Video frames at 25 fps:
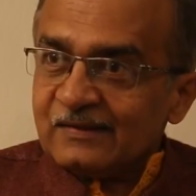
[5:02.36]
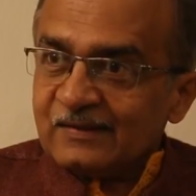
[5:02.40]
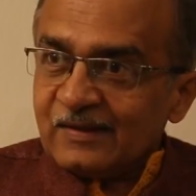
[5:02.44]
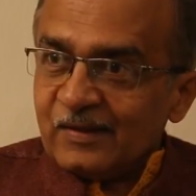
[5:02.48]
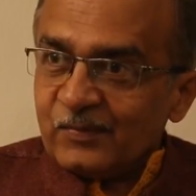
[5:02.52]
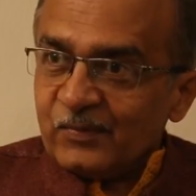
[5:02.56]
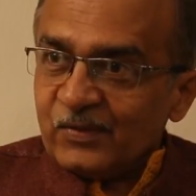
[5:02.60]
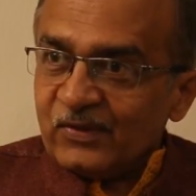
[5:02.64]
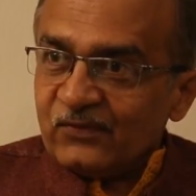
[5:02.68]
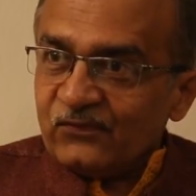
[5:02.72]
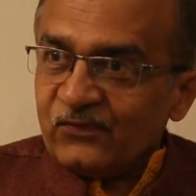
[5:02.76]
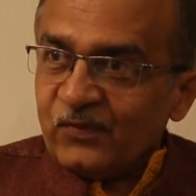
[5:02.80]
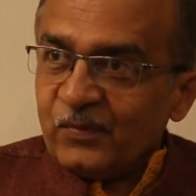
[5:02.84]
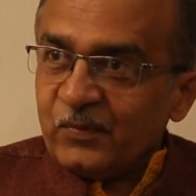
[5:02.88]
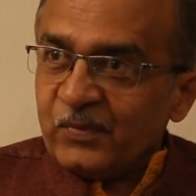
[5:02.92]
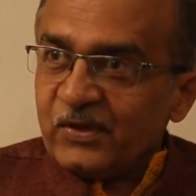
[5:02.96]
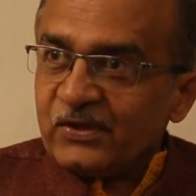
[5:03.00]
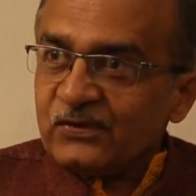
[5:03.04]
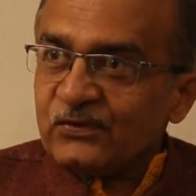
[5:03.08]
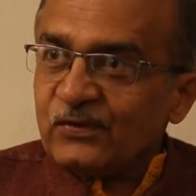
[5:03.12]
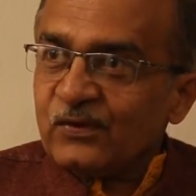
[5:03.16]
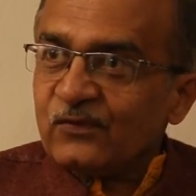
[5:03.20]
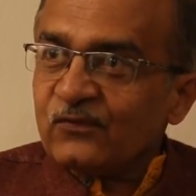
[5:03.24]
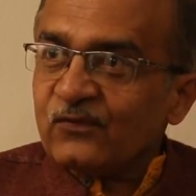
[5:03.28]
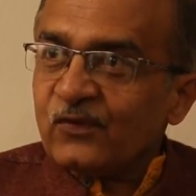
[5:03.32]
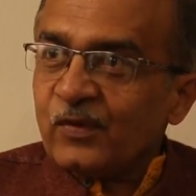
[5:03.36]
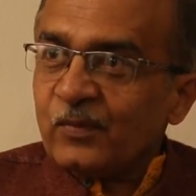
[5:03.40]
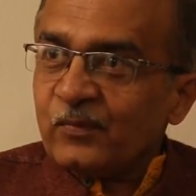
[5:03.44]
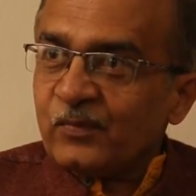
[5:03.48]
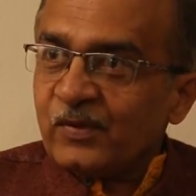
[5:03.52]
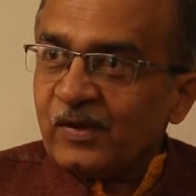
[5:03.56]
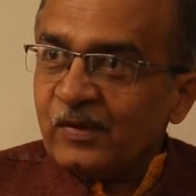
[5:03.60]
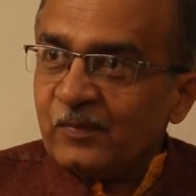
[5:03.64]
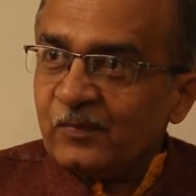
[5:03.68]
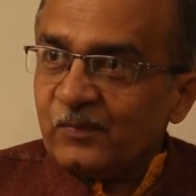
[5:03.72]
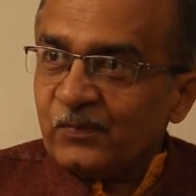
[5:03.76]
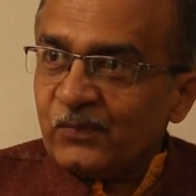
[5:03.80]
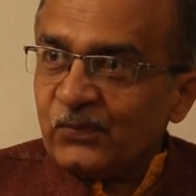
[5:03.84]
some information
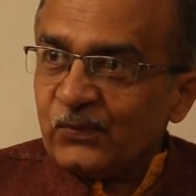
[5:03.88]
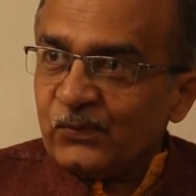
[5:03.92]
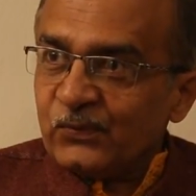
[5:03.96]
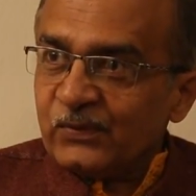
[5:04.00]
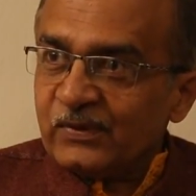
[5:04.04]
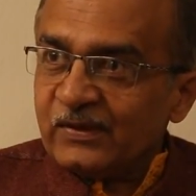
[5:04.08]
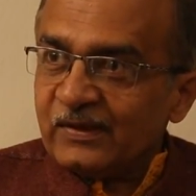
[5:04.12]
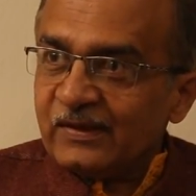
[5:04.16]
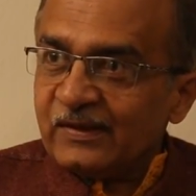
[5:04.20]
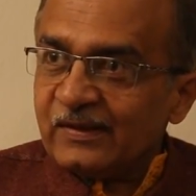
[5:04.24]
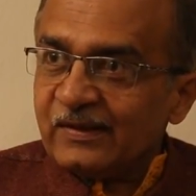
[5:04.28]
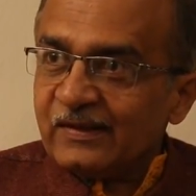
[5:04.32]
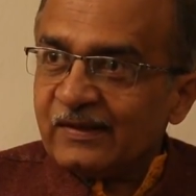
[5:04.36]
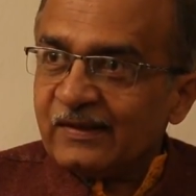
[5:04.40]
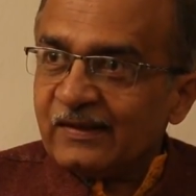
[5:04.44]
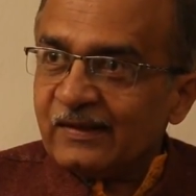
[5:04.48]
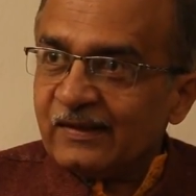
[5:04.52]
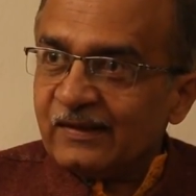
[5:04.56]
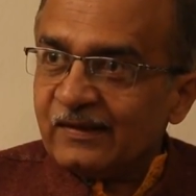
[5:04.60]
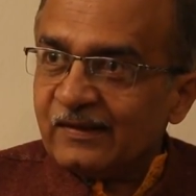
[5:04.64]
from computer